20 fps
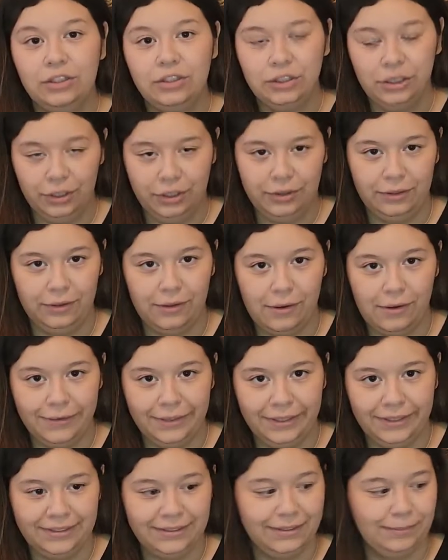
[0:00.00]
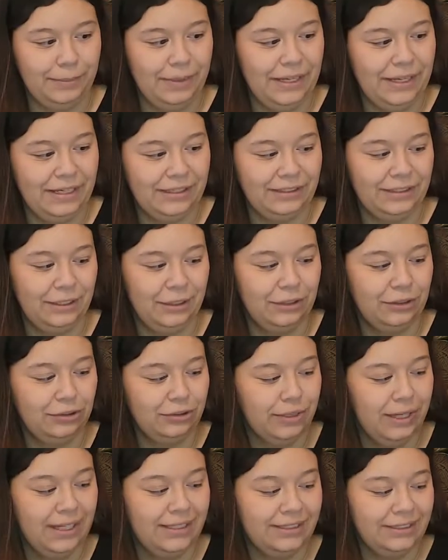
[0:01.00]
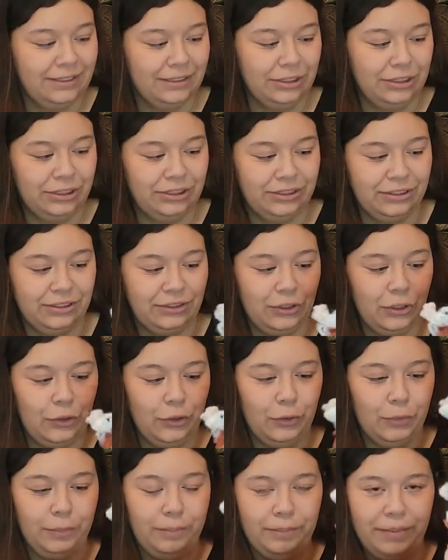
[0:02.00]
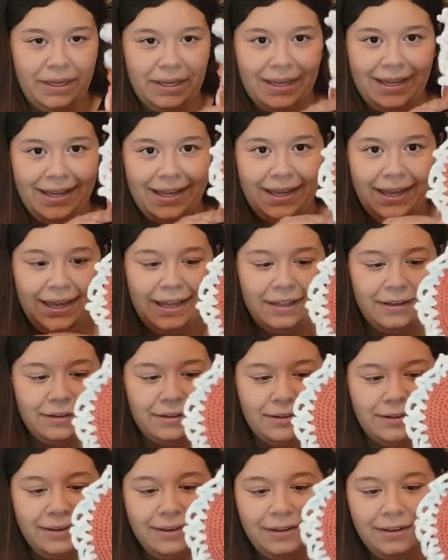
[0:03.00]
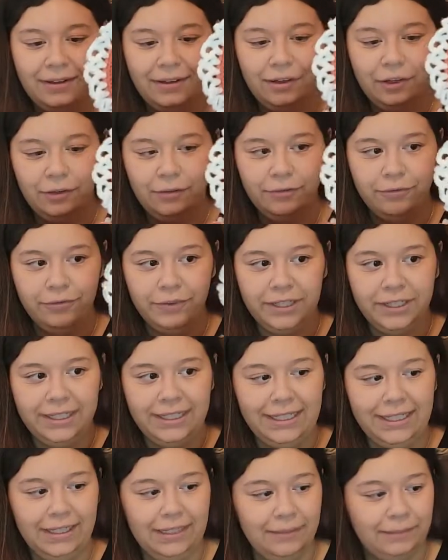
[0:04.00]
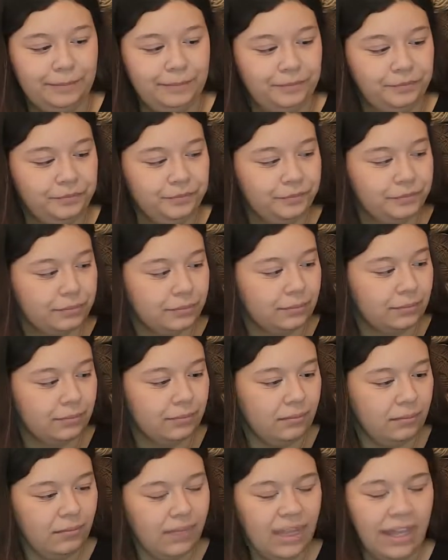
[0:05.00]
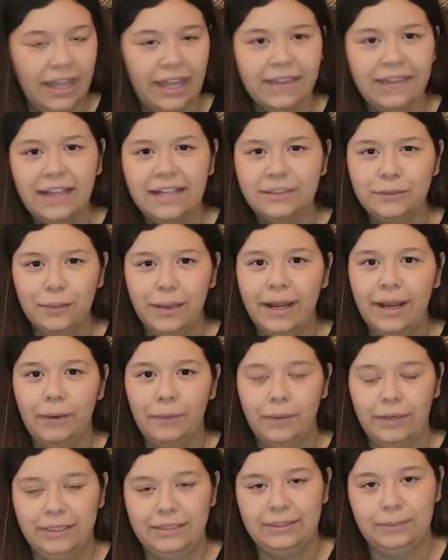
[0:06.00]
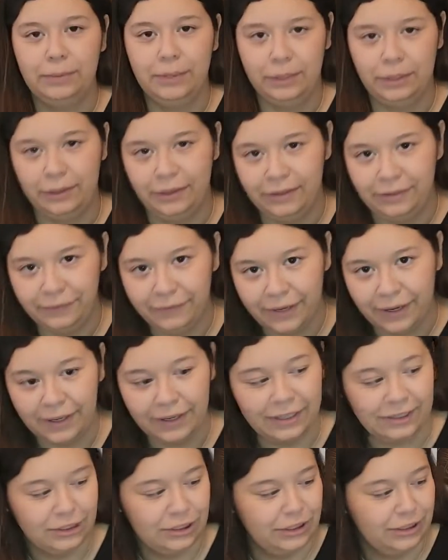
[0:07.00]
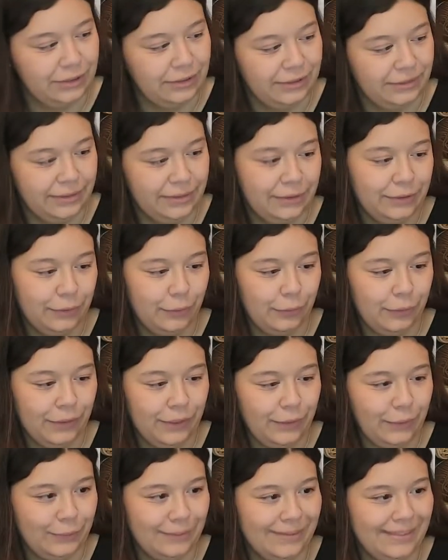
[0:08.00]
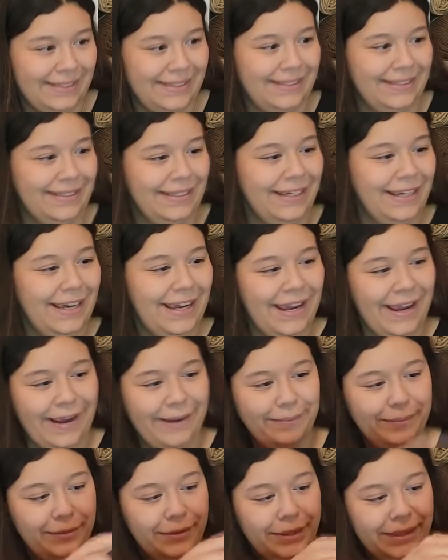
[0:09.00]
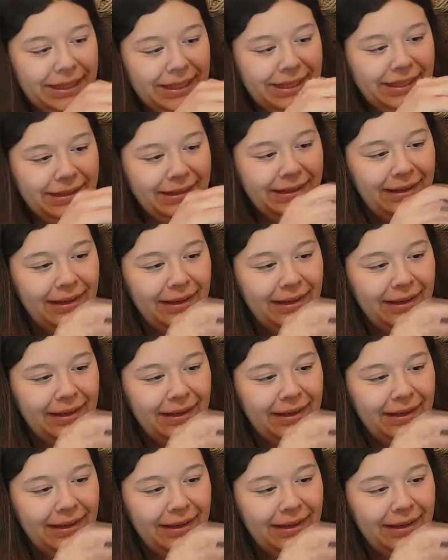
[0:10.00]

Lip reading: took the longest because her dress is just so big and frilly, and that's why I wanted to put her in the fair, because she's so cute and pretty.